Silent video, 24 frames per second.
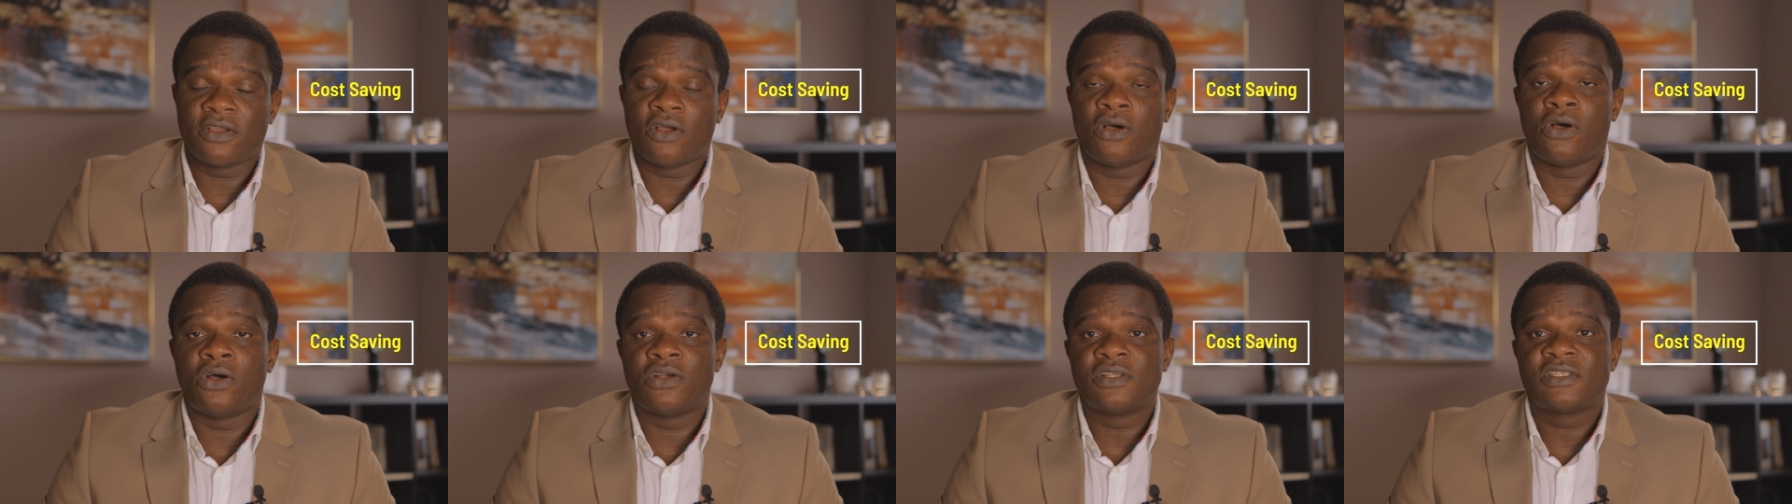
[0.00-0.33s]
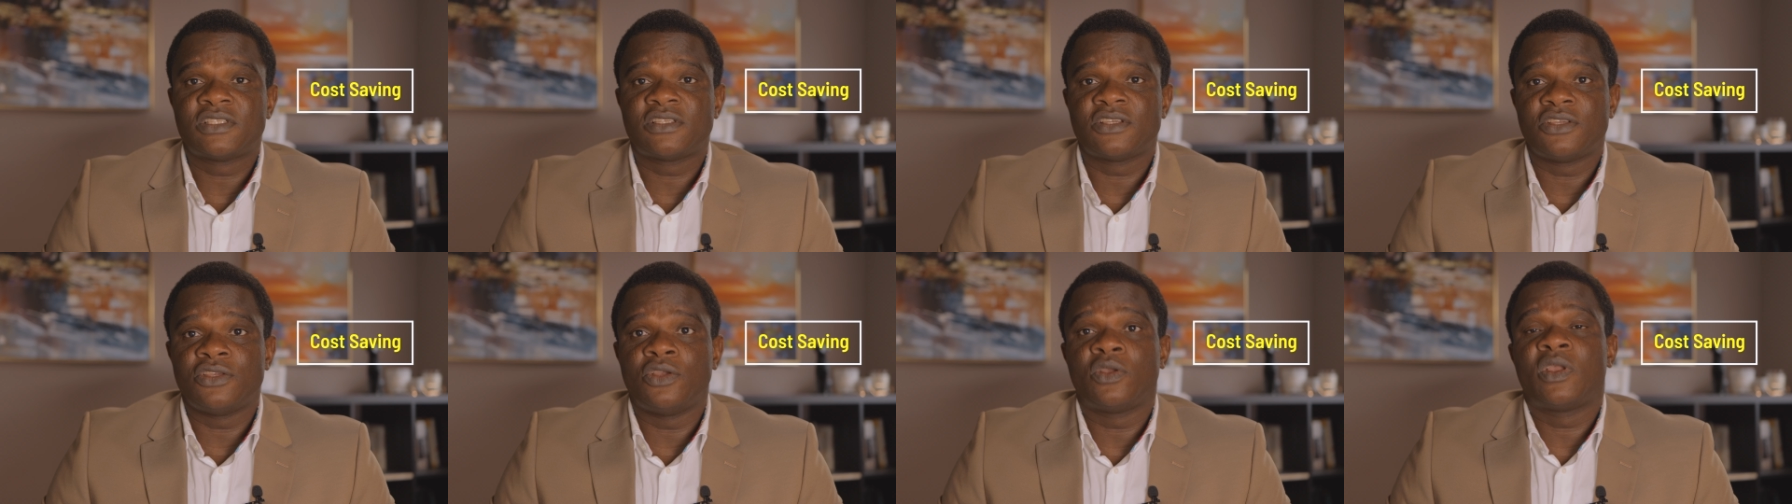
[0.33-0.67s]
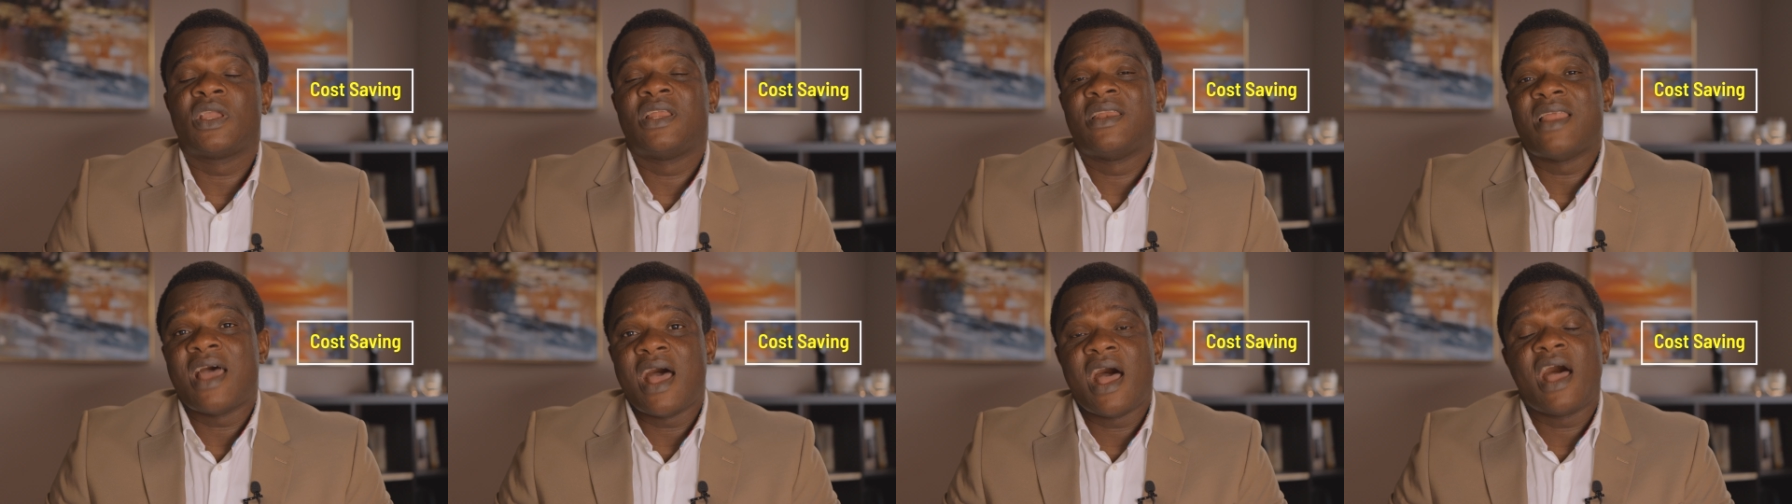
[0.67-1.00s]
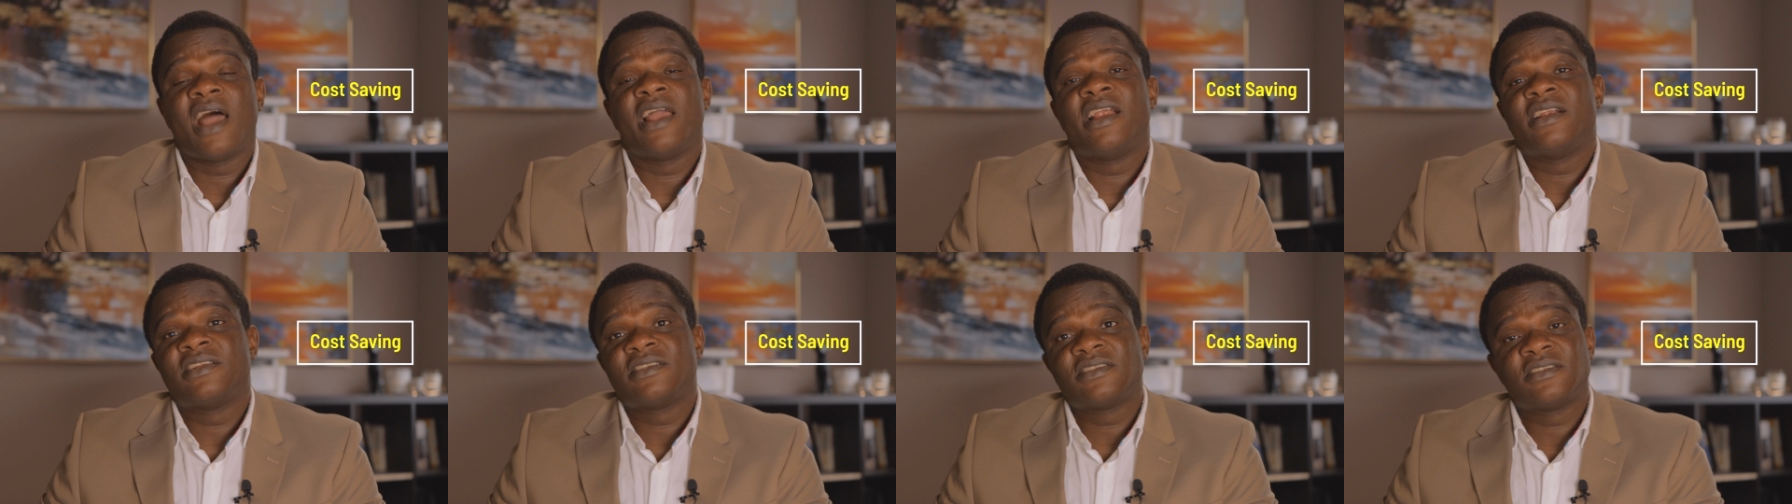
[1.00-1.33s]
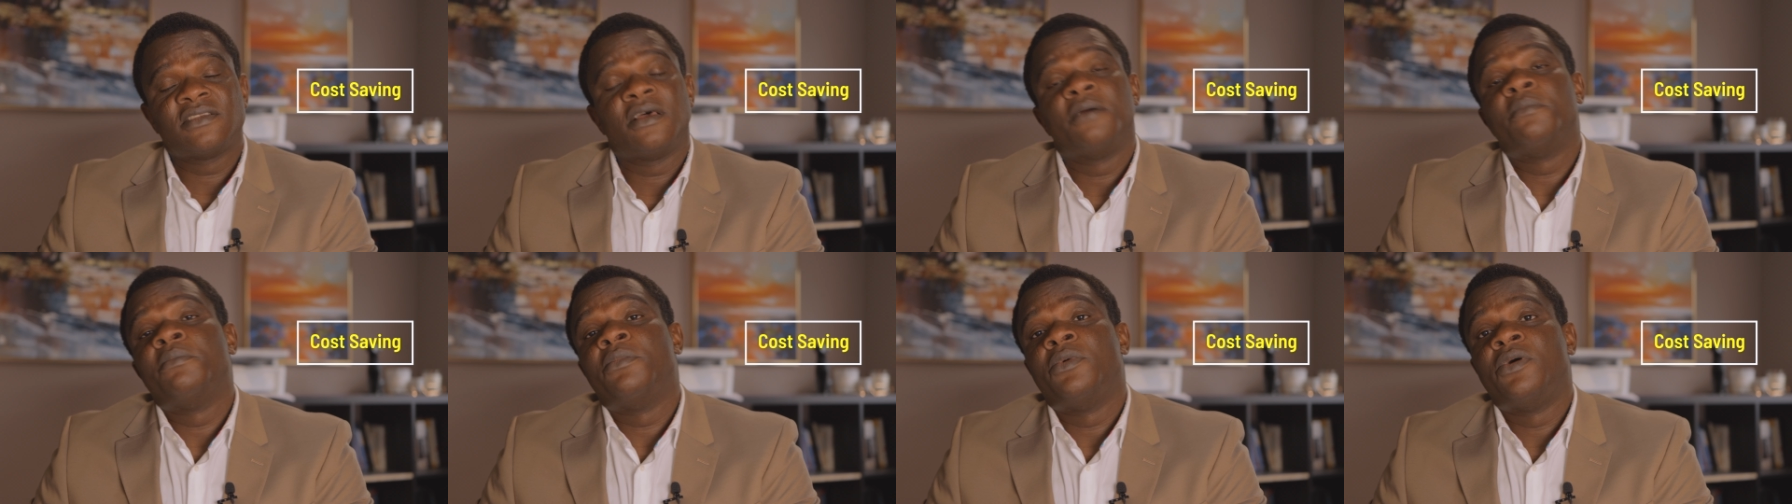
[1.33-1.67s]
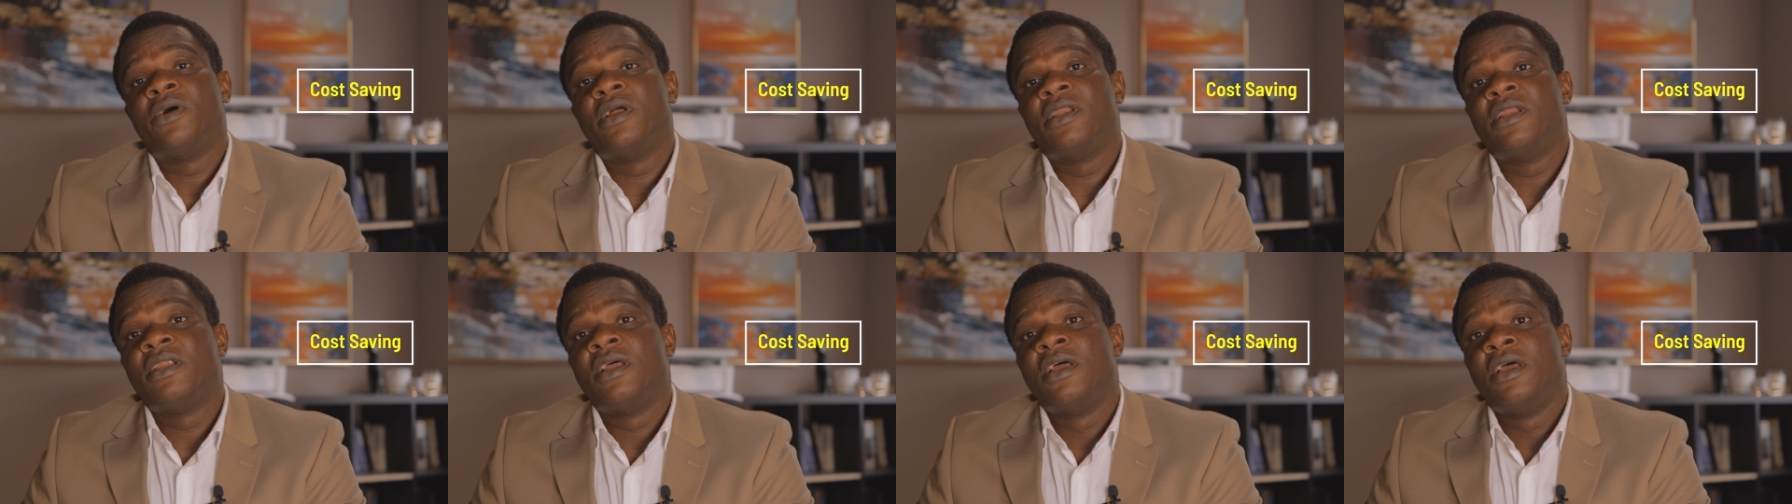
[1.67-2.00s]
cost, you can hire
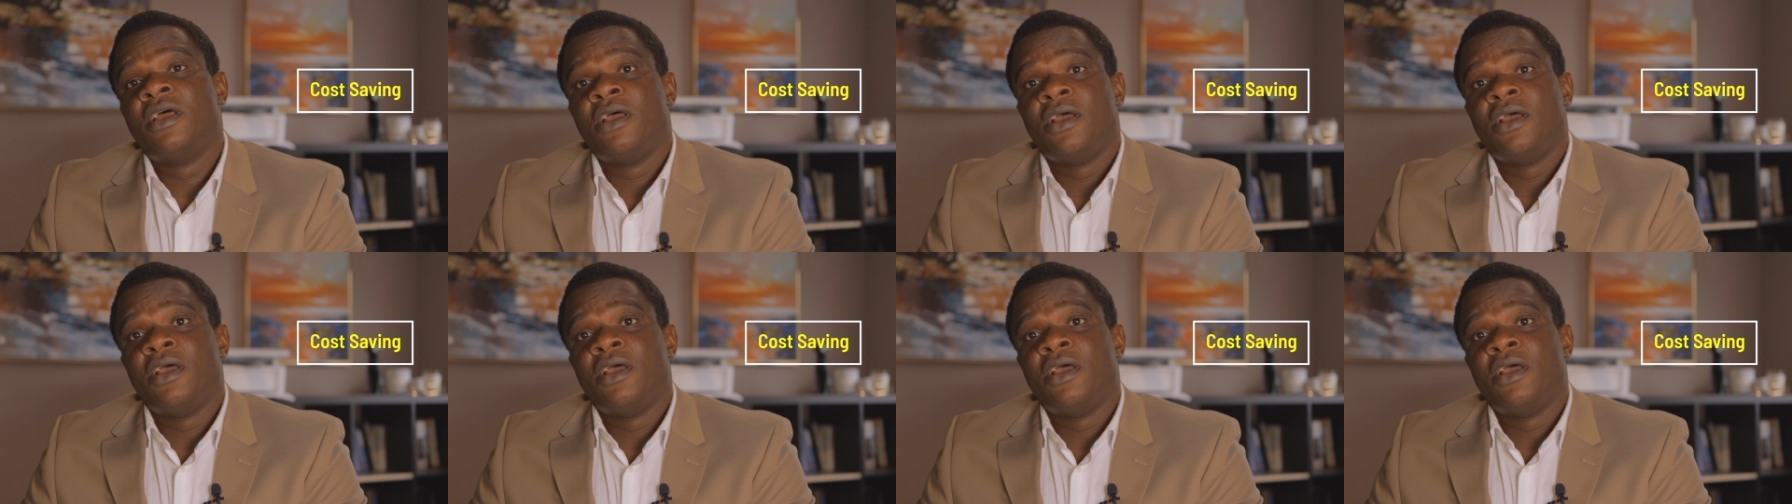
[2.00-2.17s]
someone